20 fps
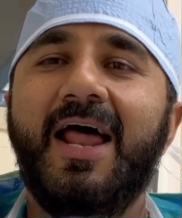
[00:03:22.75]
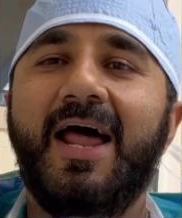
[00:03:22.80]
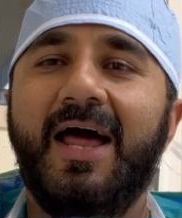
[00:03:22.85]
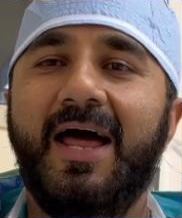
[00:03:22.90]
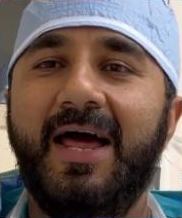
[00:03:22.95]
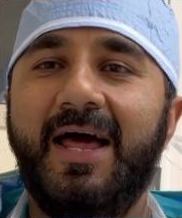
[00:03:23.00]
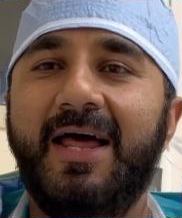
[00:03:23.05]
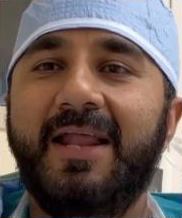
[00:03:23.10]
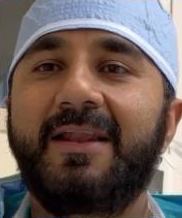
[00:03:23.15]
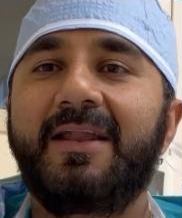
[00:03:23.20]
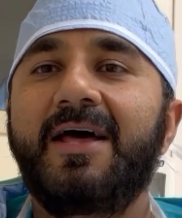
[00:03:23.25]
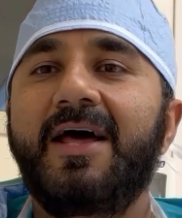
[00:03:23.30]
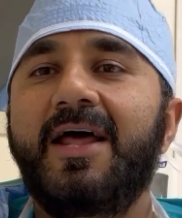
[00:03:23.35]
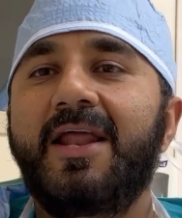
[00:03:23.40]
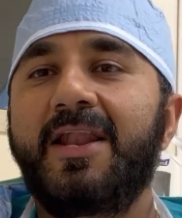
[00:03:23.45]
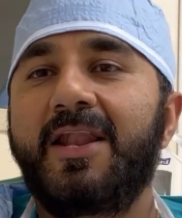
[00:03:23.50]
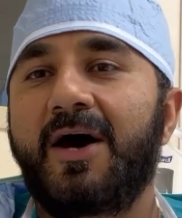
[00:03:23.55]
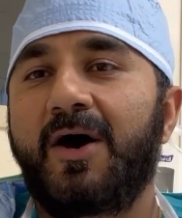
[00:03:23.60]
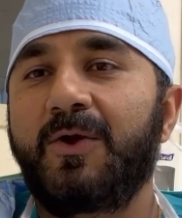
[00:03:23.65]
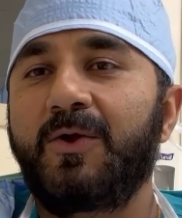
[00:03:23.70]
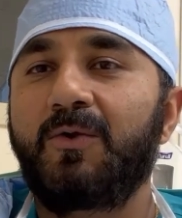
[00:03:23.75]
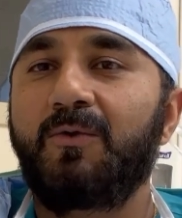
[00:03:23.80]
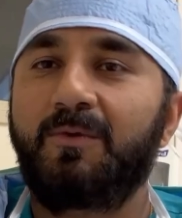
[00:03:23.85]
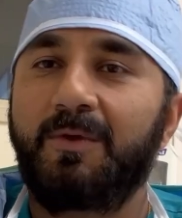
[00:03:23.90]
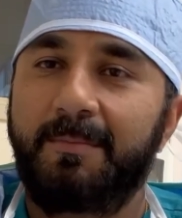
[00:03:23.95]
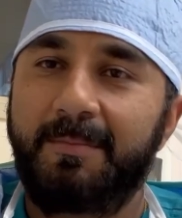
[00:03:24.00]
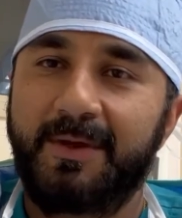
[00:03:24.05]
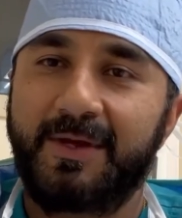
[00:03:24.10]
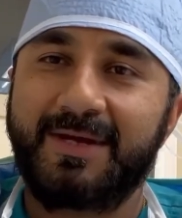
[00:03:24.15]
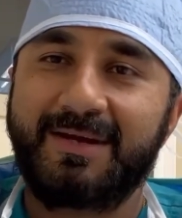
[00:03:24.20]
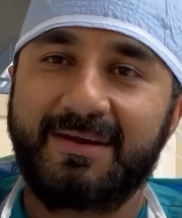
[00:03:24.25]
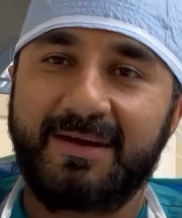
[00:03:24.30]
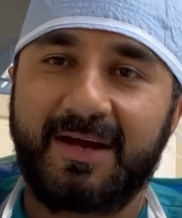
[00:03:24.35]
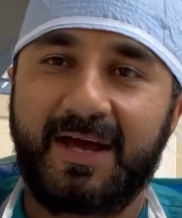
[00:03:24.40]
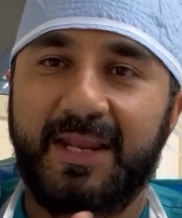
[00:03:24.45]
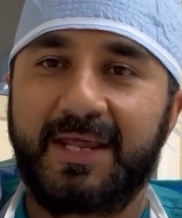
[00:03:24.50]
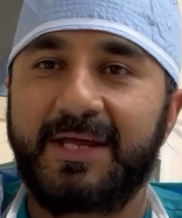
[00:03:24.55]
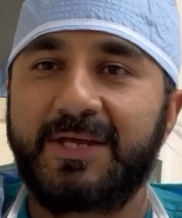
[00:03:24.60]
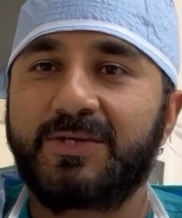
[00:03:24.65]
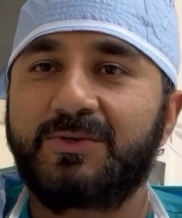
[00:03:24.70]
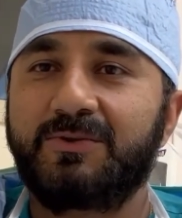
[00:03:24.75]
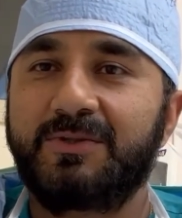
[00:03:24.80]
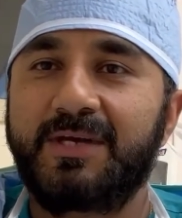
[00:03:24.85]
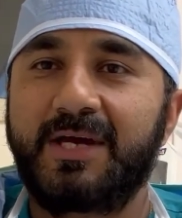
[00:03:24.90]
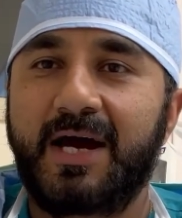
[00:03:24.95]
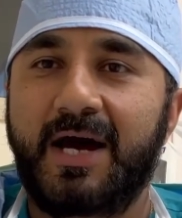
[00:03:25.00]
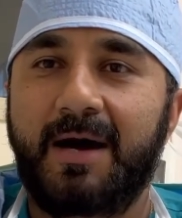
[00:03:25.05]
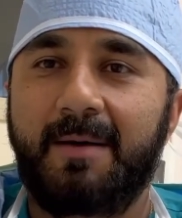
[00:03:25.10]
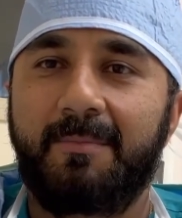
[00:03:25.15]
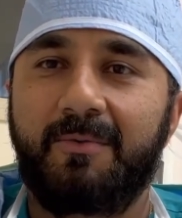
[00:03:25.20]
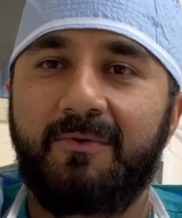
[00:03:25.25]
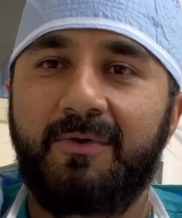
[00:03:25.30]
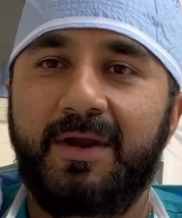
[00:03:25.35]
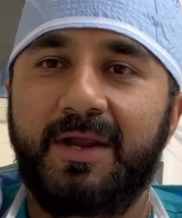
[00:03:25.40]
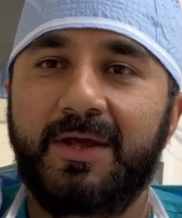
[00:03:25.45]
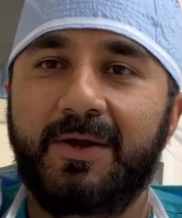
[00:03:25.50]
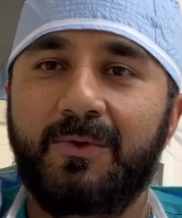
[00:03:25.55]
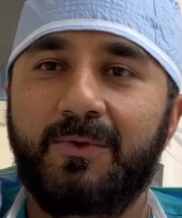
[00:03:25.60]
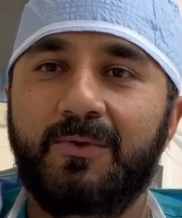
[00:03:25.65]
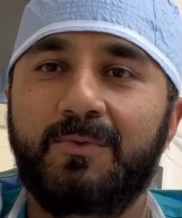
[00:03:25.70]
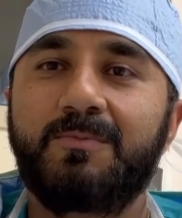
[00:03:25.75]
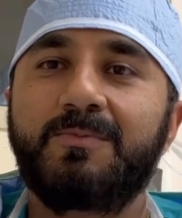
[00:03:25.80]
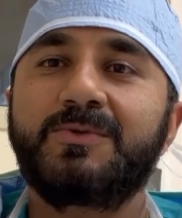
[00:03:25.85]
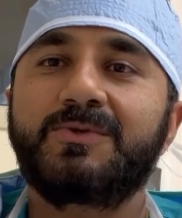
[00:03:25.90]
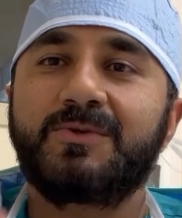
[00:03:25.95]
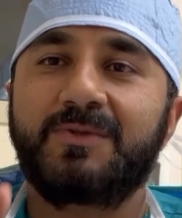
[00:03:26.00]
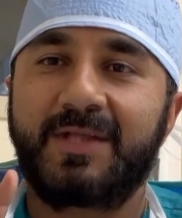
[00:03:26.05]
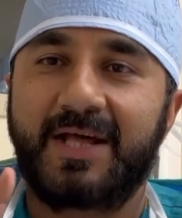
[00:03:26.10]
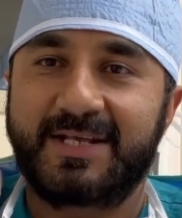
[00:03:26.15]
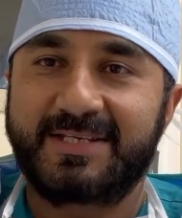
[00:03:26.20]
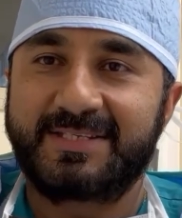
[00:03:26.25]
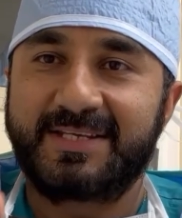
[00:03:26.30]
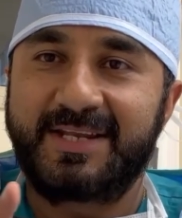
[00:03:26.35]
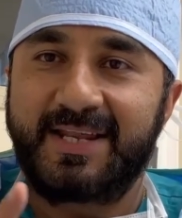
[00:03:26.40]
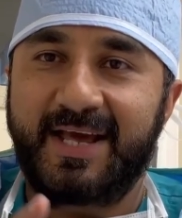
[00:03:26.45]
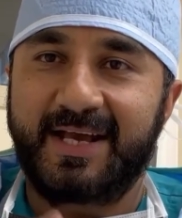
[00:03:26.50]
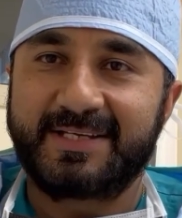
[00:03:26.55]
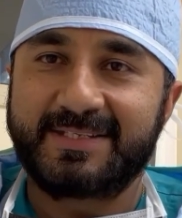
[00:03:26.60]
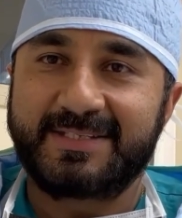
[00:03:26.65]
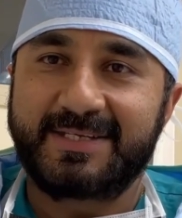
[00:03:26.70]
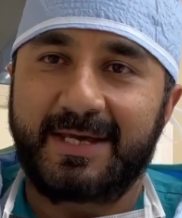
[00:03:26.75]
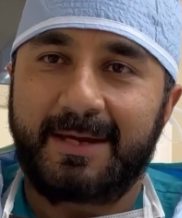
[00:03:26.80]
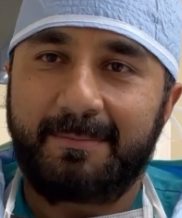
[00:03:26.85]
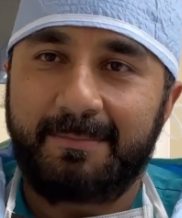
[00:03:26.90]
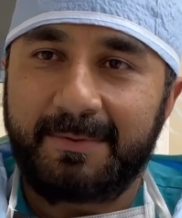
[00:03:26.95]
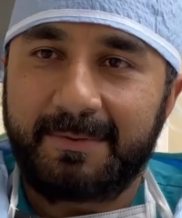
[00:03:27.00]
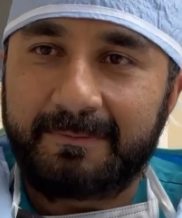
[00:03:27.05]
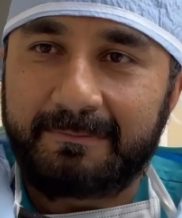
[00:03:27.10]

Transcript: And now you will be getting into the operating room. So that's the next step.